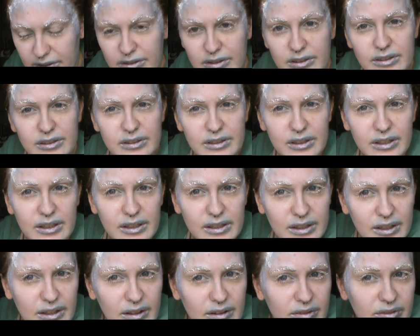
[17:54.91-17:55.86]
just to get
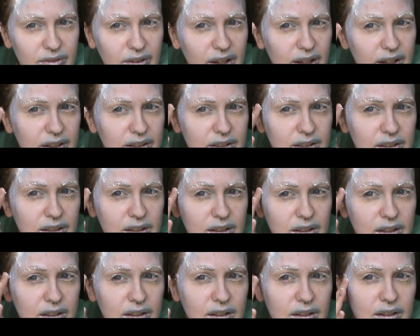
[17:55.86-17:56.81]
that effect
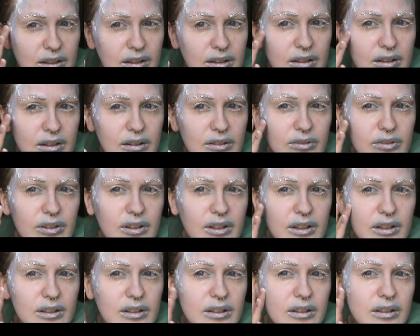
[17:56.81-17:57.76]
of
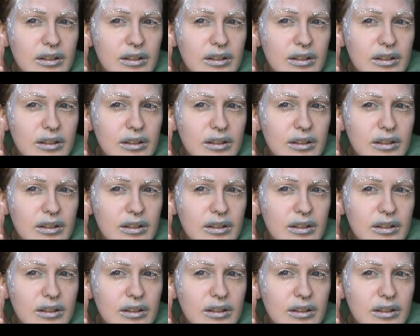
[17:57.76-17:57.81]
like